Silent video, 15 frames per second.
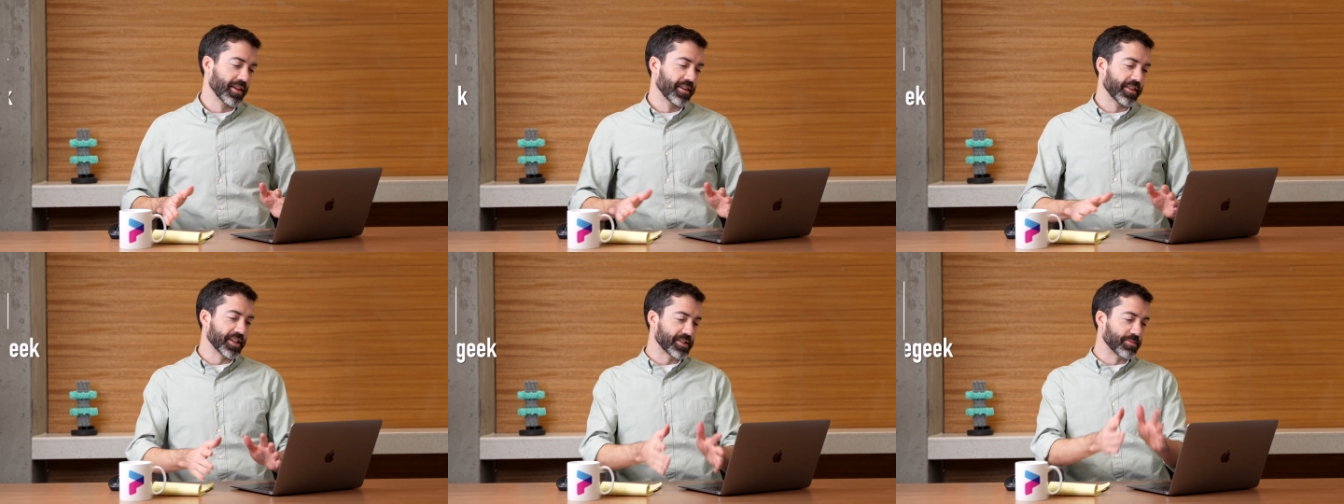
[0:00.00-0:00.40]

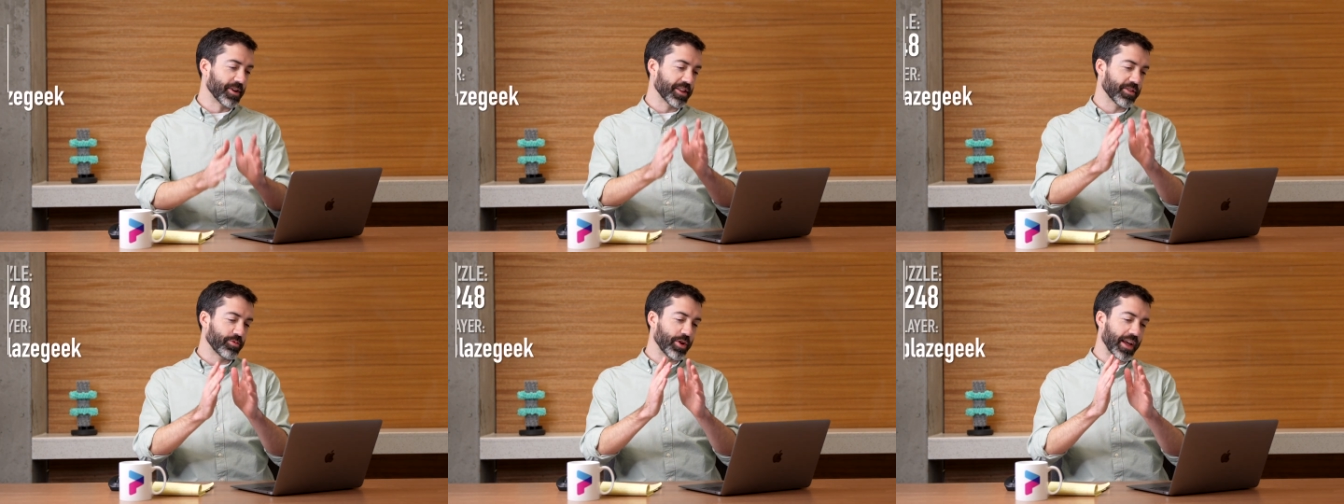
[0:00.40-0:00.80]
This
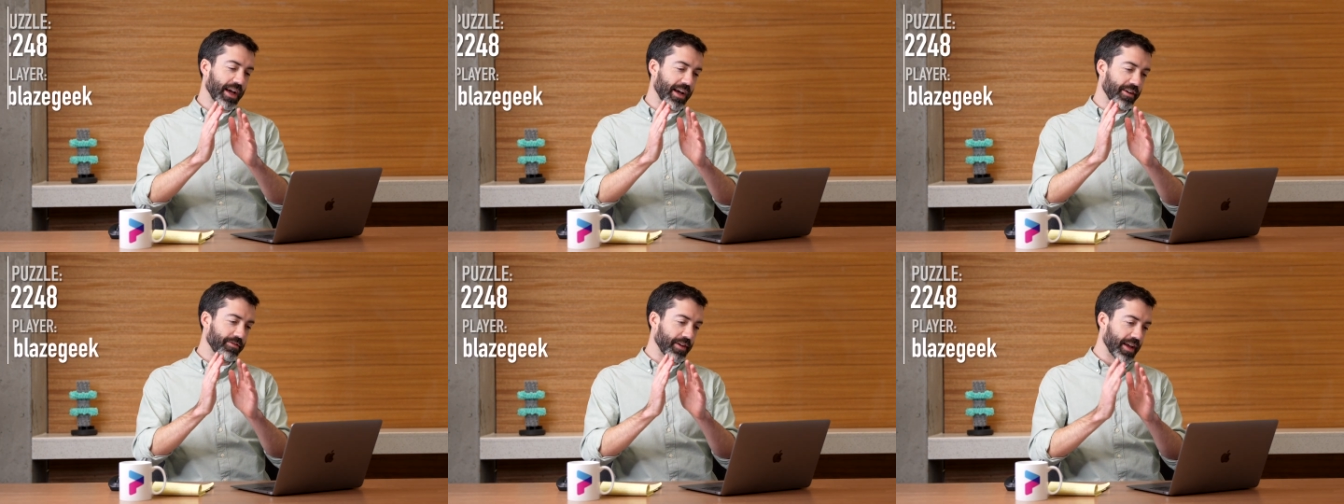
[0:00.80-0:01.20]
month we
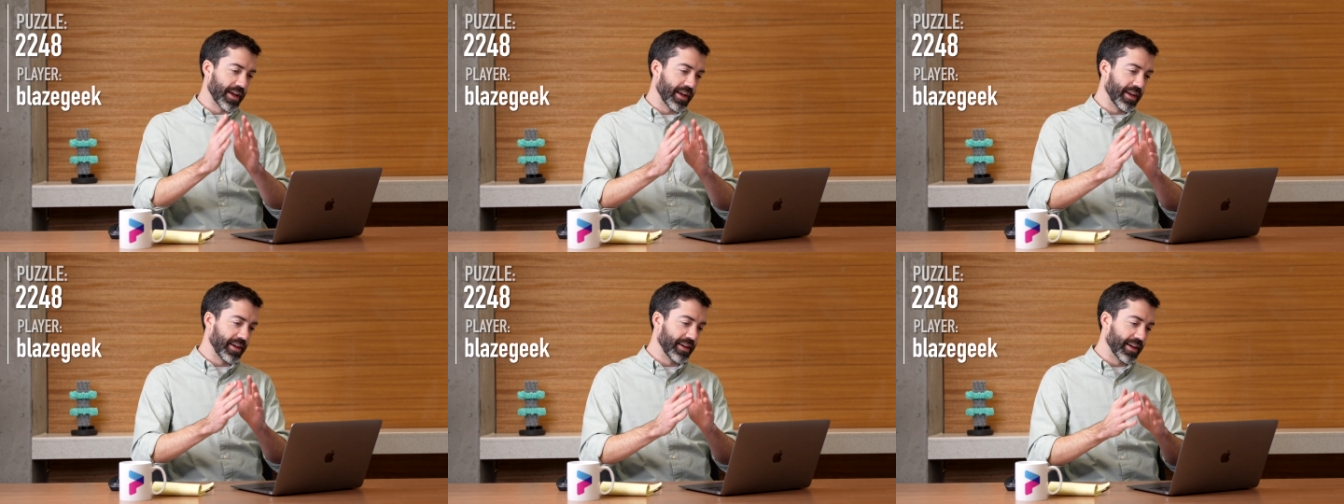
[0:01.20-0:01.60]
have
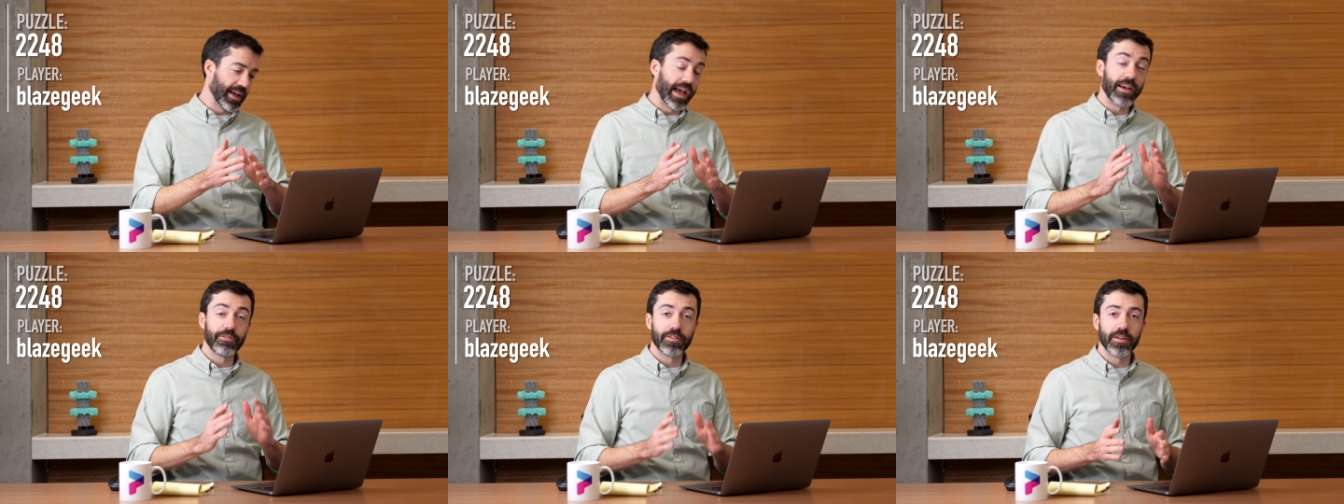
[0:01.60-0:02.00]
a
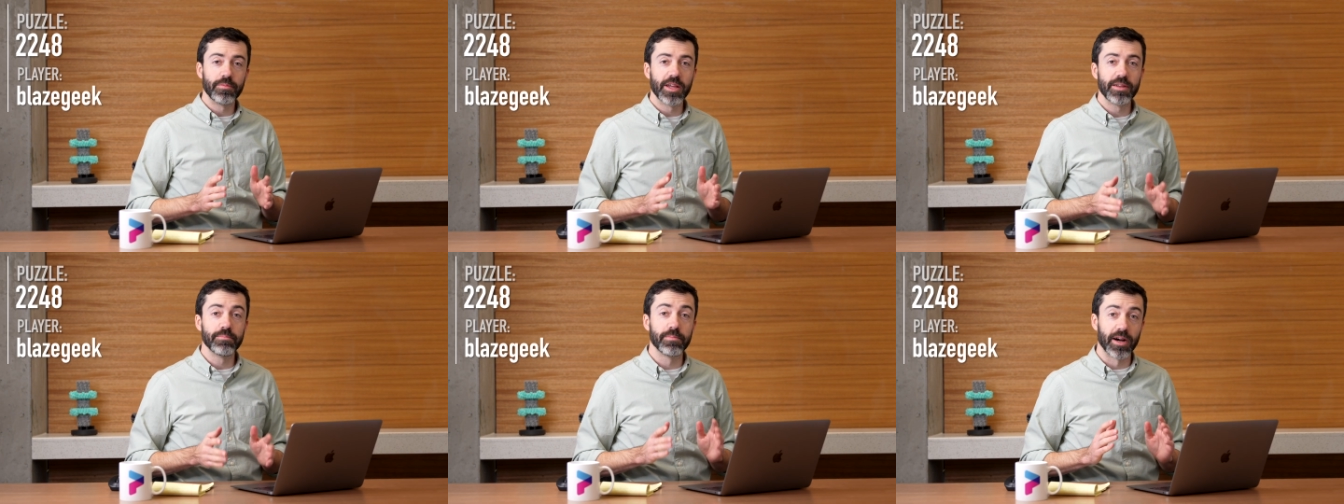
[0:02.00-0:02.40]

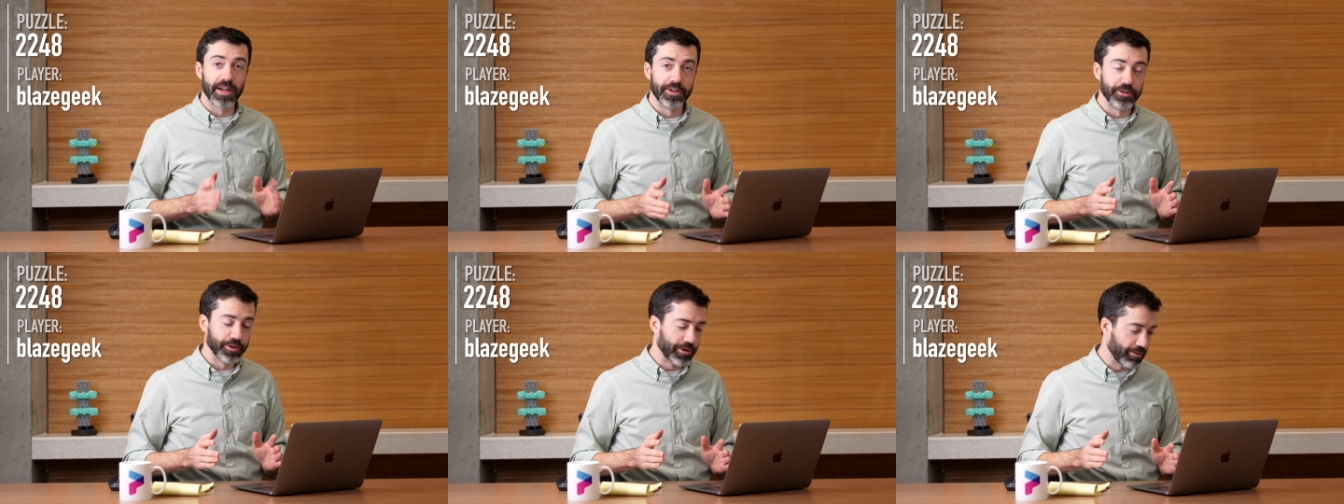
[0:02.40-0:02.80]
FMN
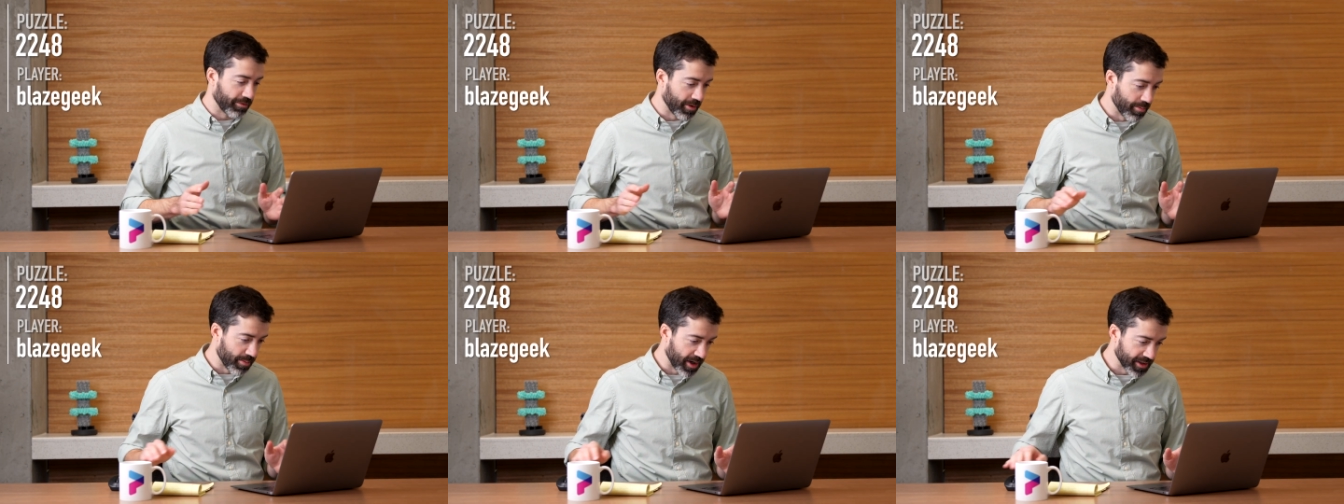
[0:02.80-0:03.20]
binder
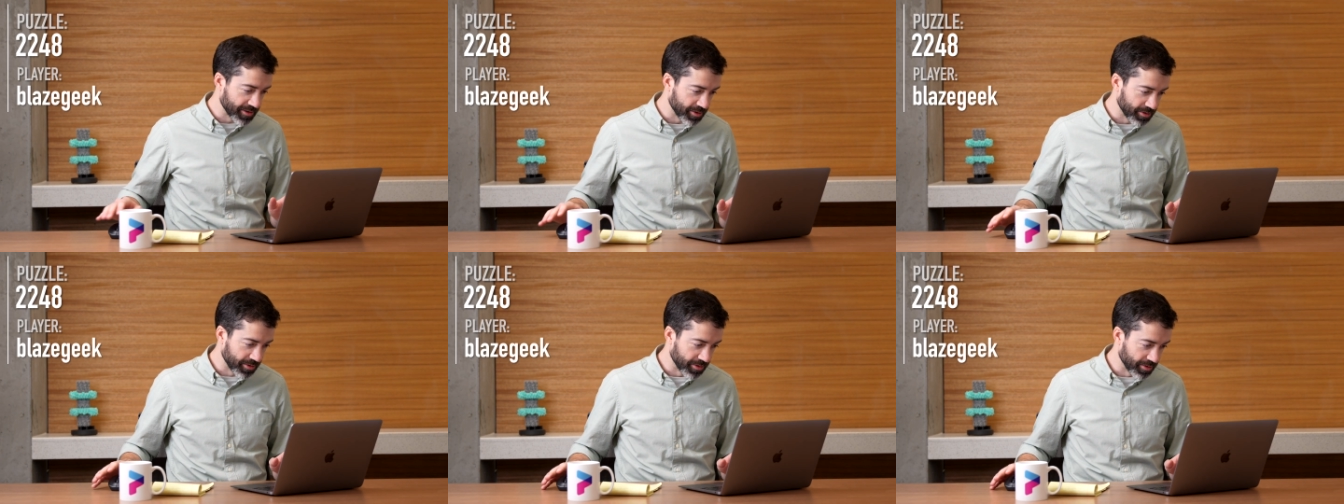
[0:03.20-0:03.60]
from
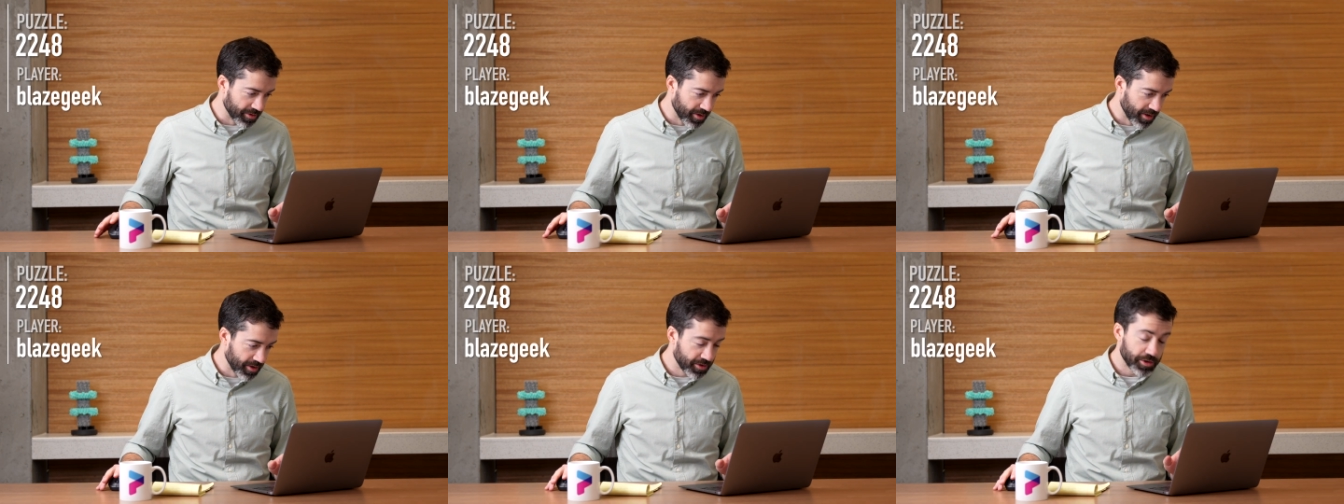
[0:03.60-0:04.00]
puzzle
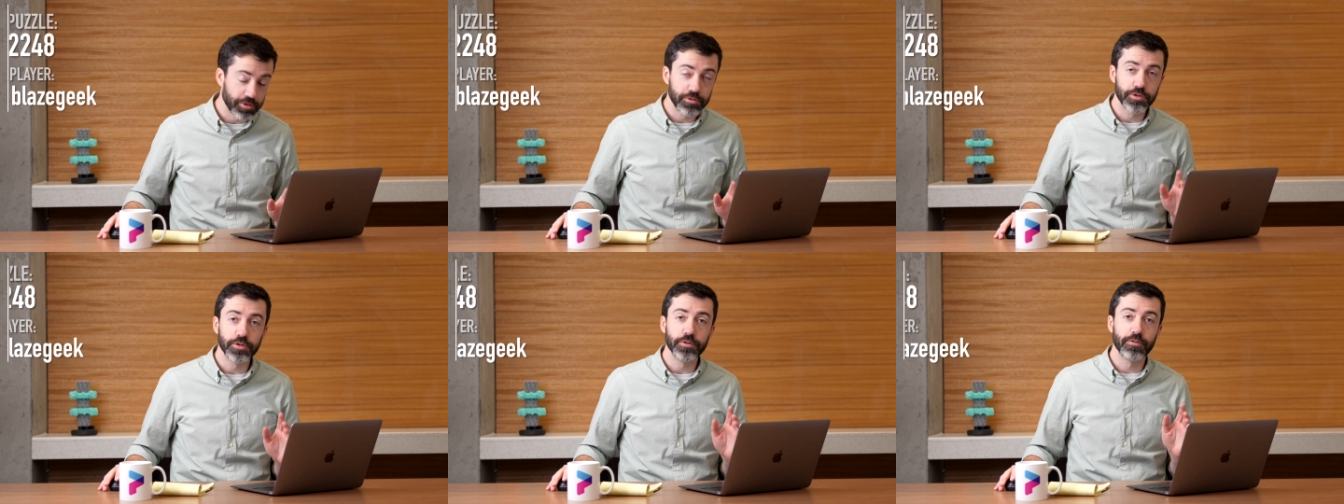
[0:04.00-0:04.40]

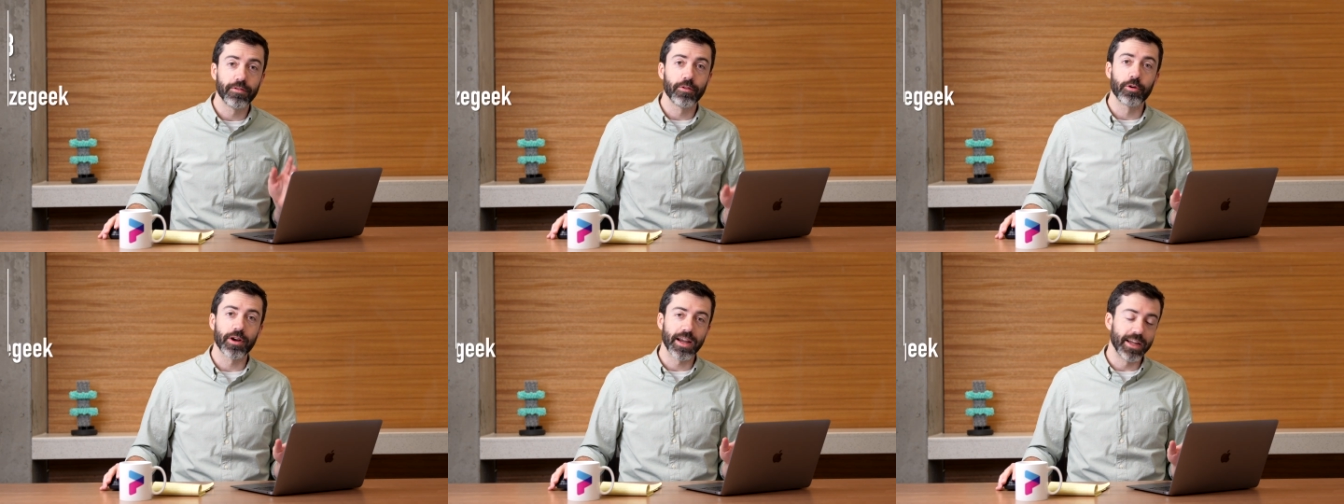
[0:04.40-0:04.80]

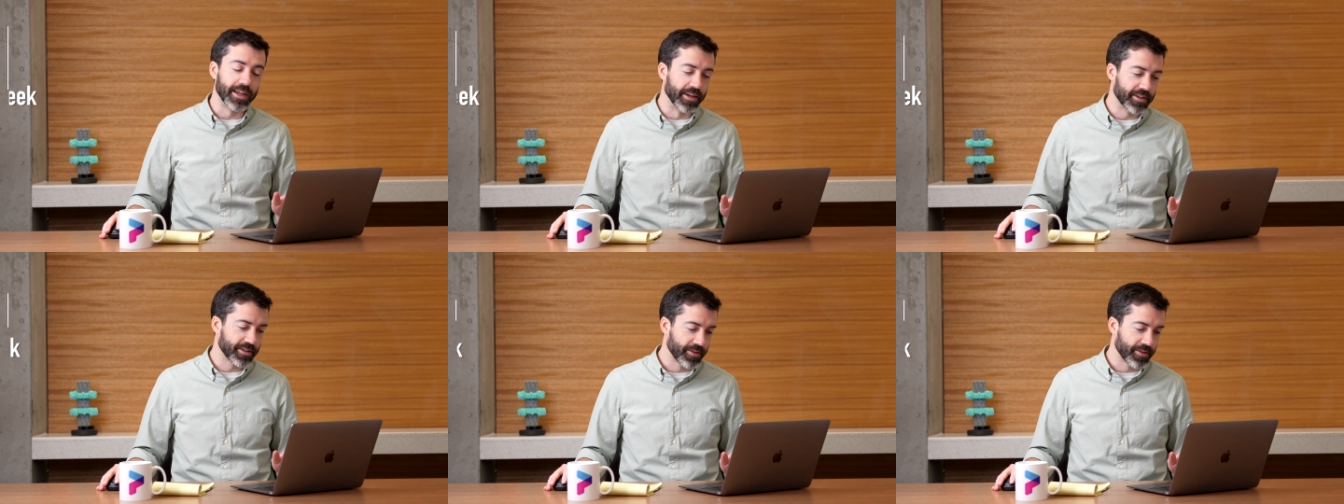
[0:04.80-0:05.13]
2248.